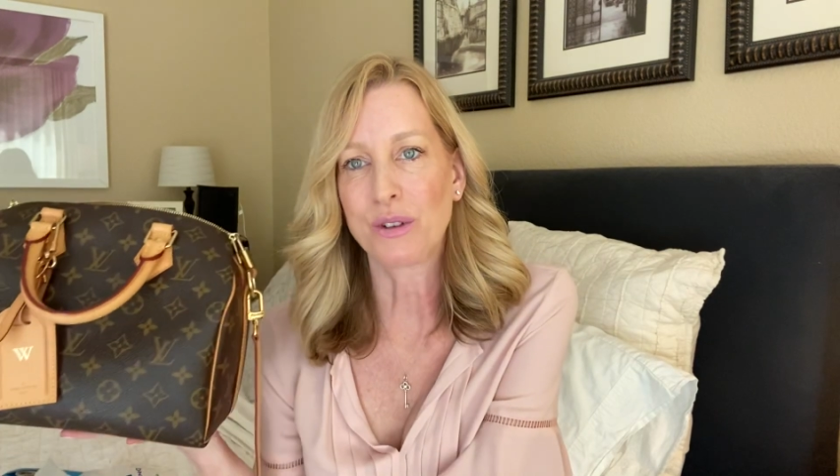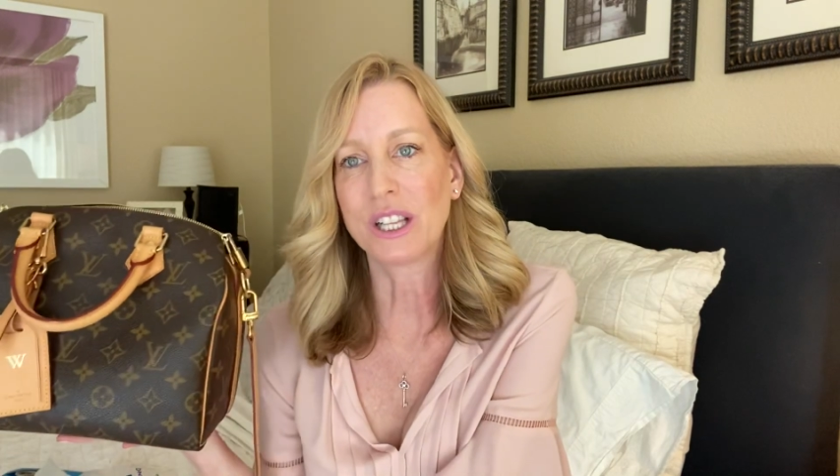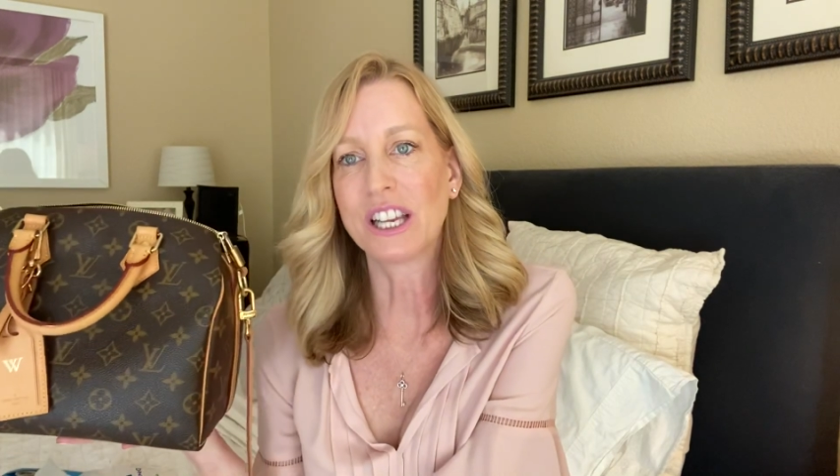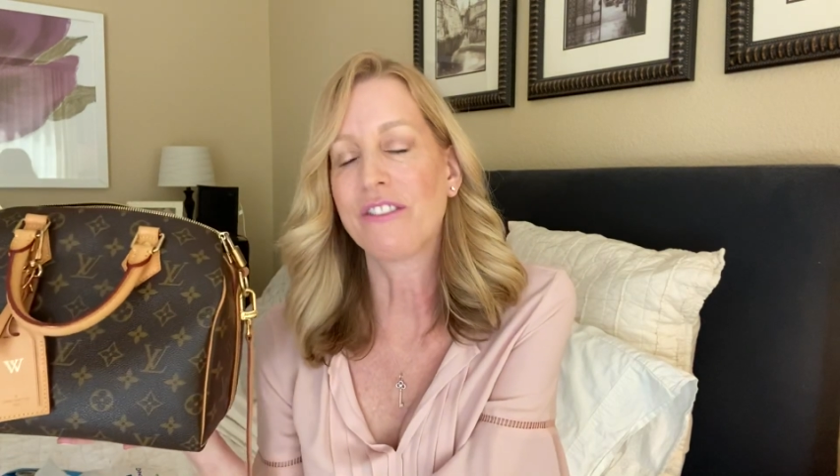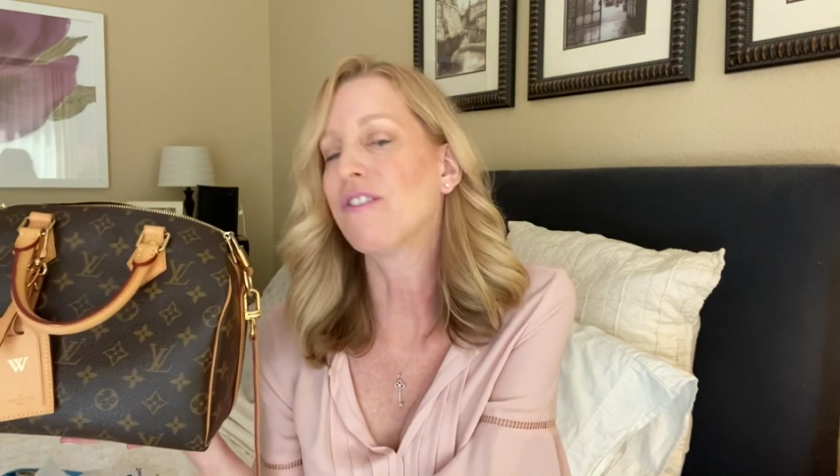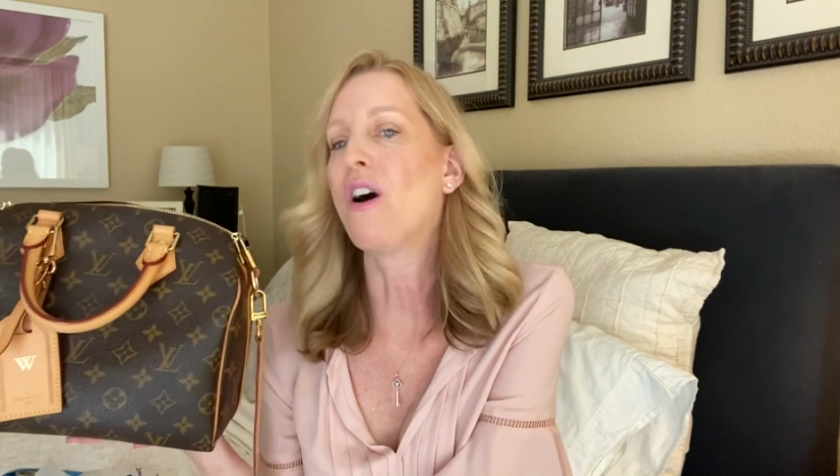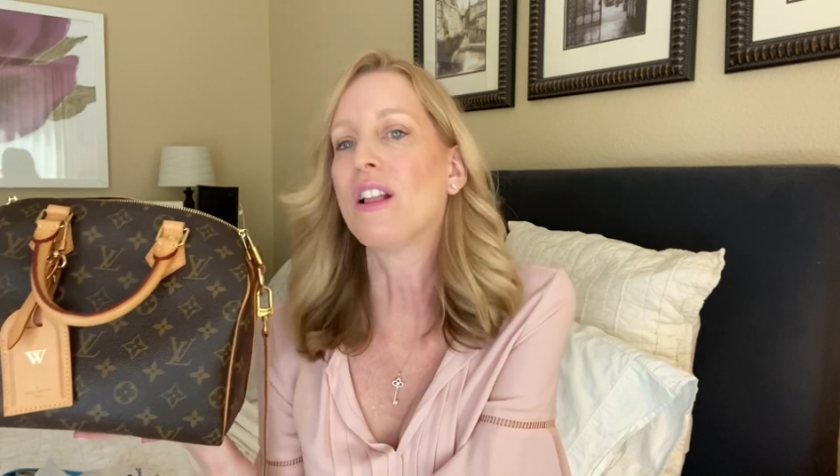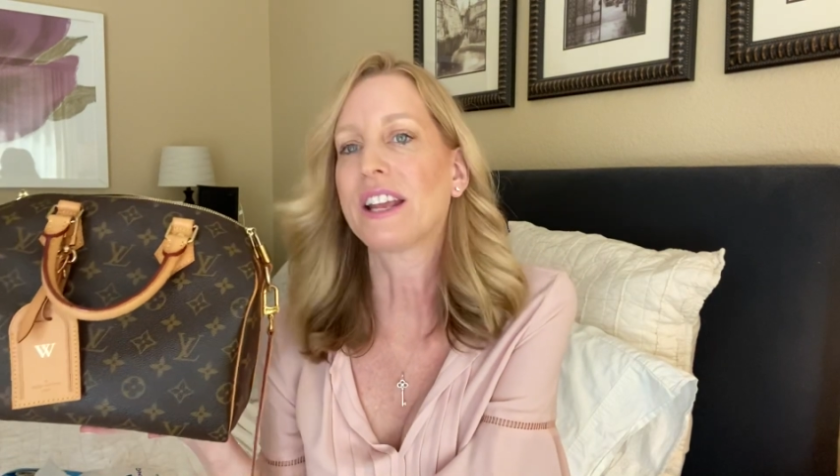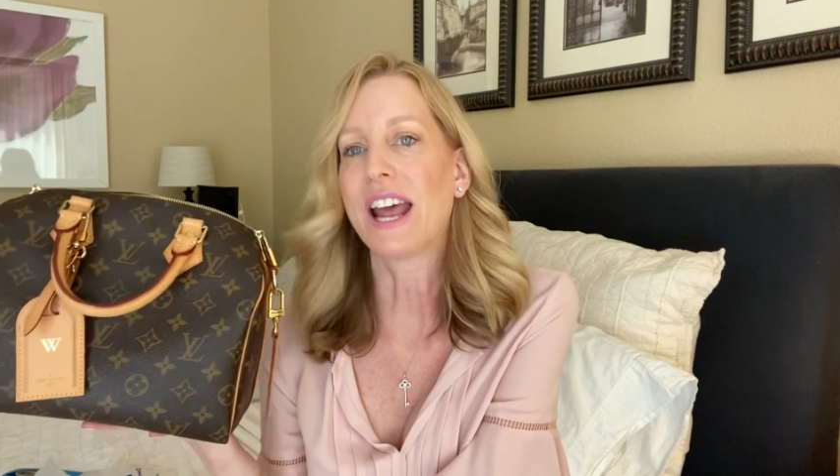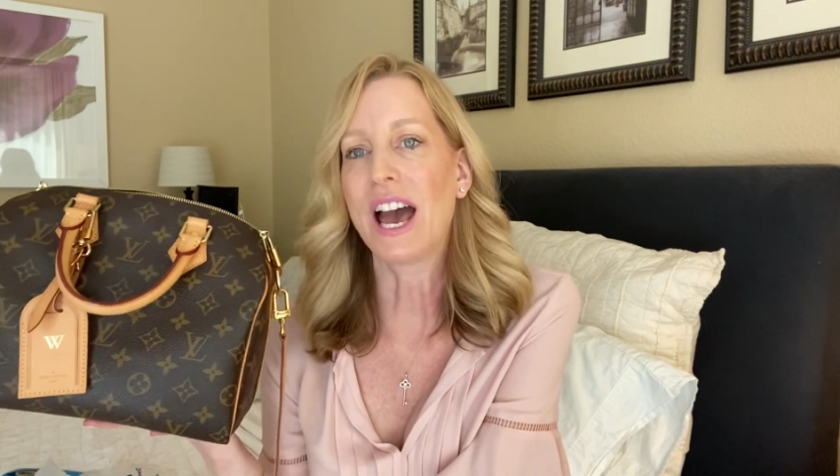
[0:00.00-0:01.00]
really
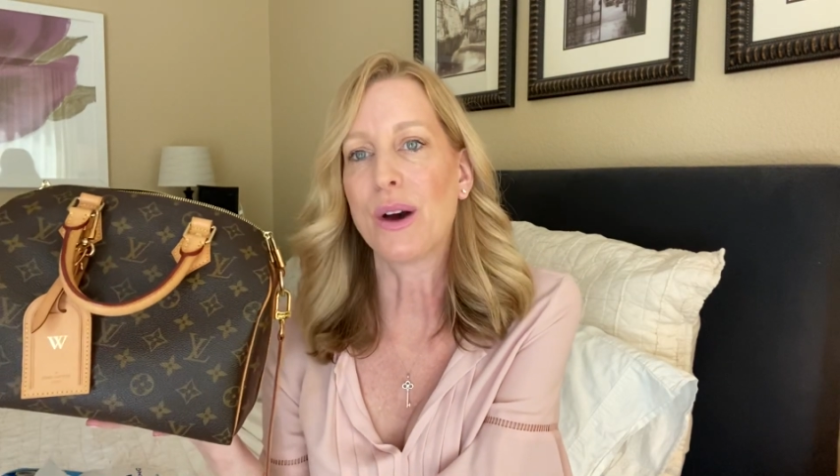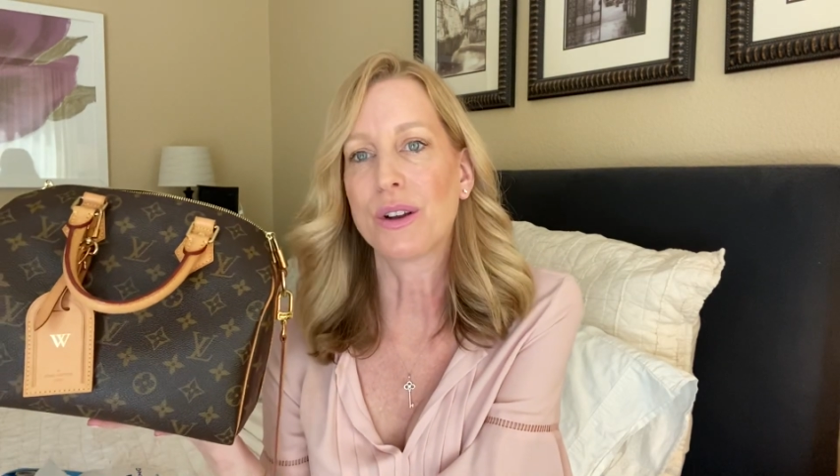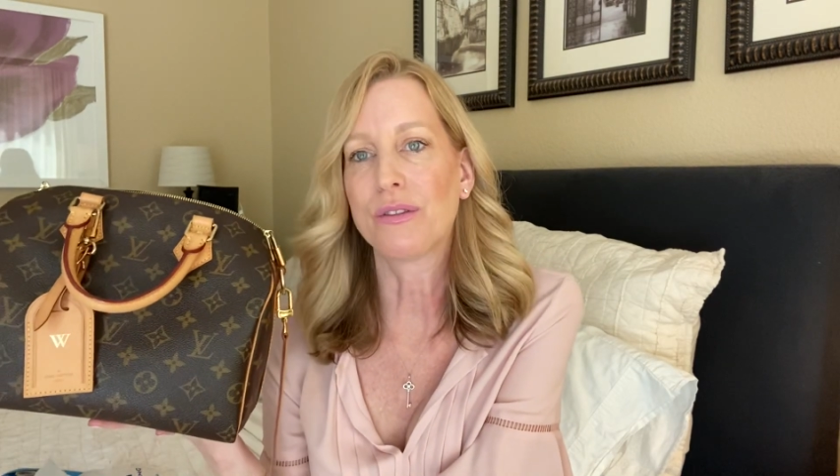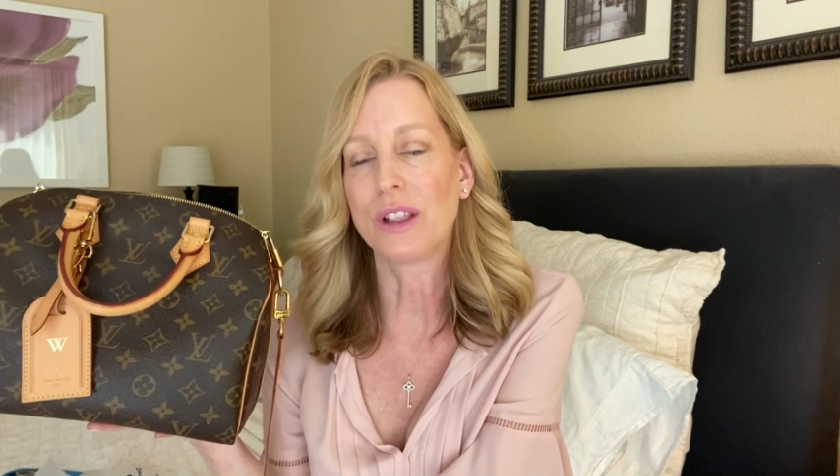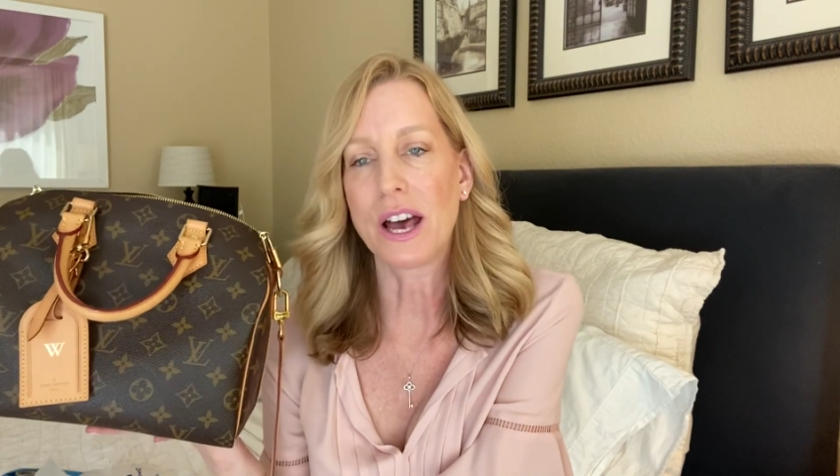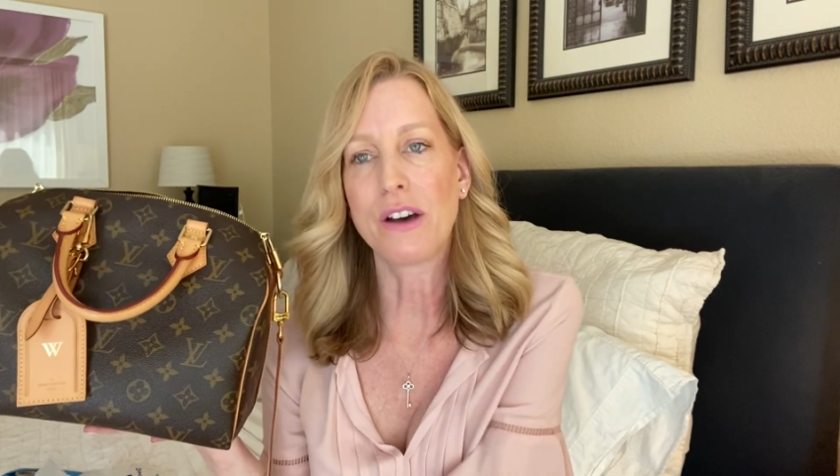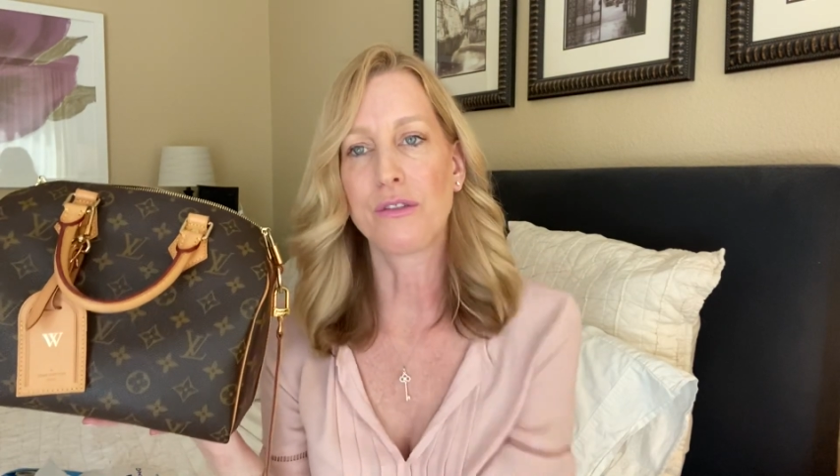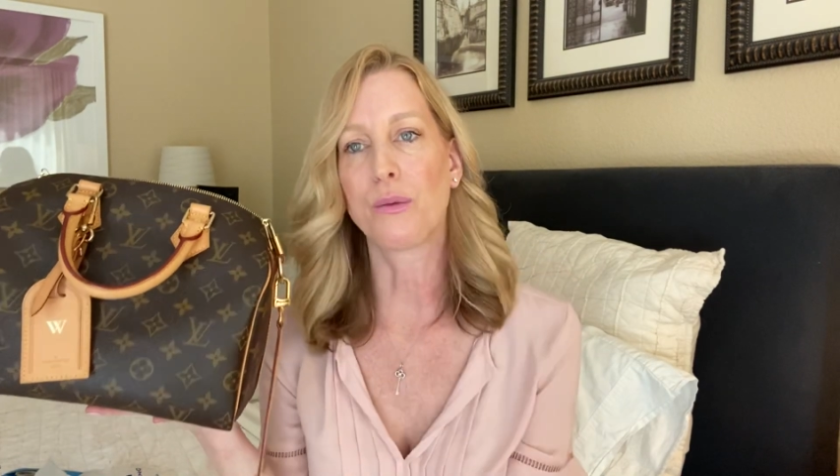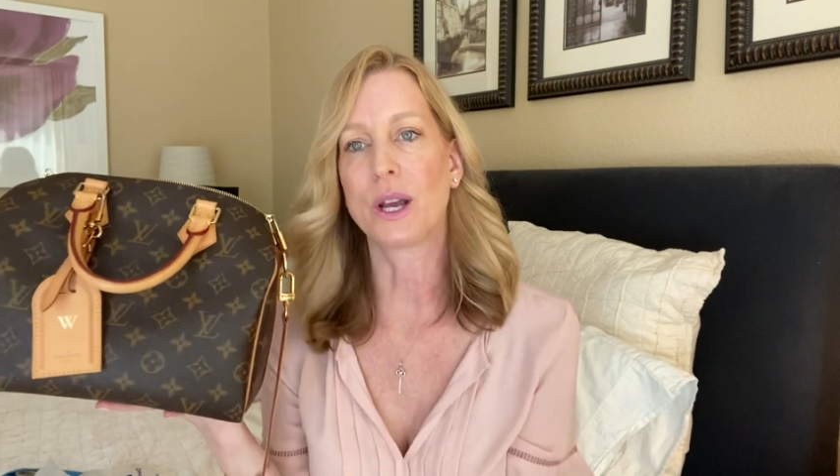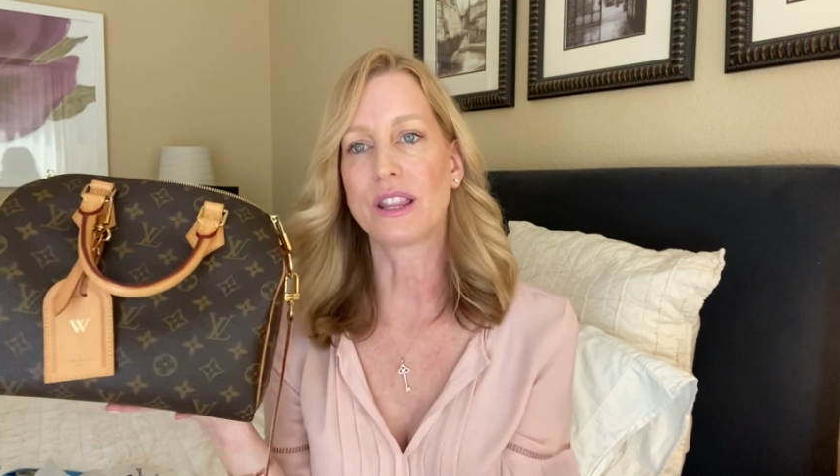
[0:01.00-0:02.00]
fallen out of love
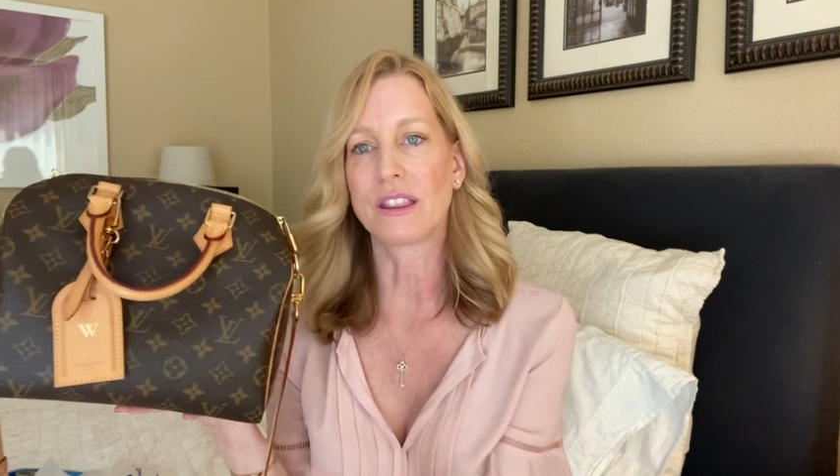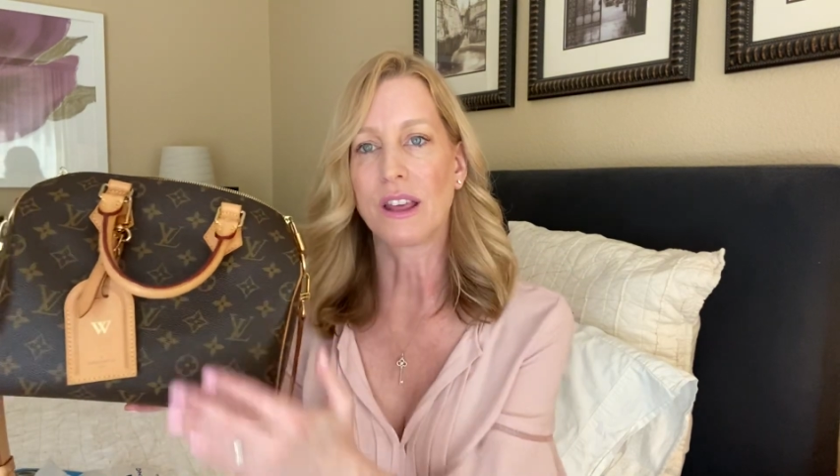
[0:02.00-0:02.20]
with